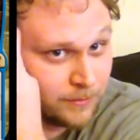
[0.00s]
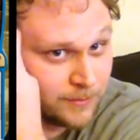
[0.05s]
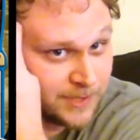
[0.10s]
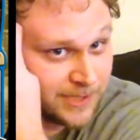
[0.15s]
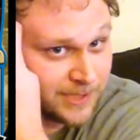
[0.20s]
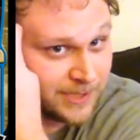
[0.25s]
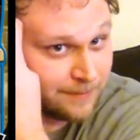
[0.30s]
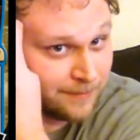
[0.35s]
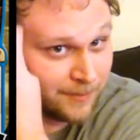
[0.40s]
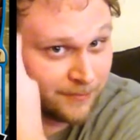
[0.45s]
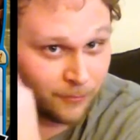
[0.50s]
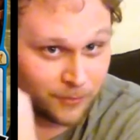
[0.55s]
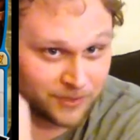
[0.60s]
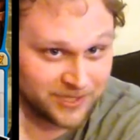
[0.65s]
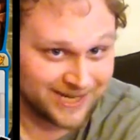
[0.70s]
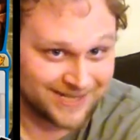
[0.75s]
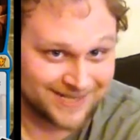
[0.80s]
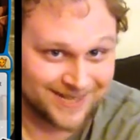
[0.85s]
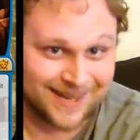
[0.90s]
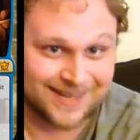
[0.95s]

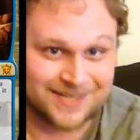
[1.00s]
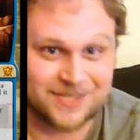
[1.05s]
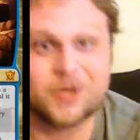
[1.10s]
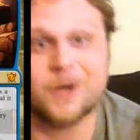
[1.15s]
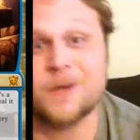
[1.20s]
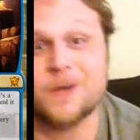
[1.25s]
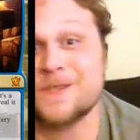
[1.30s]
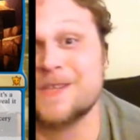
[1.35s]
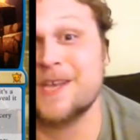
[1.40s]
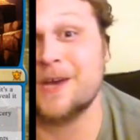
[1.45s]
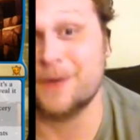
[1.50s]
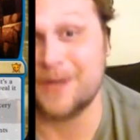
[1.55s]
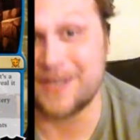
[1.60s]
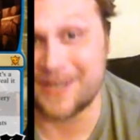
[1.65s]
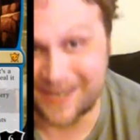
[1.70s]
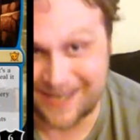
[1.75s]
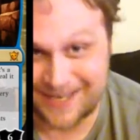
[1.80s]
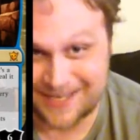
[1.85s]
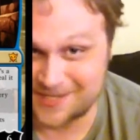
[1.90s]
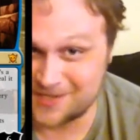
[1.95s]
Jeskai starts going
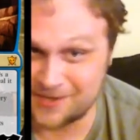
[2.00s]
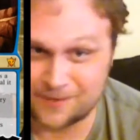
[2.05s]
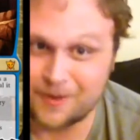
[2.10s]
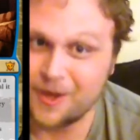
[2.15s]
nuts.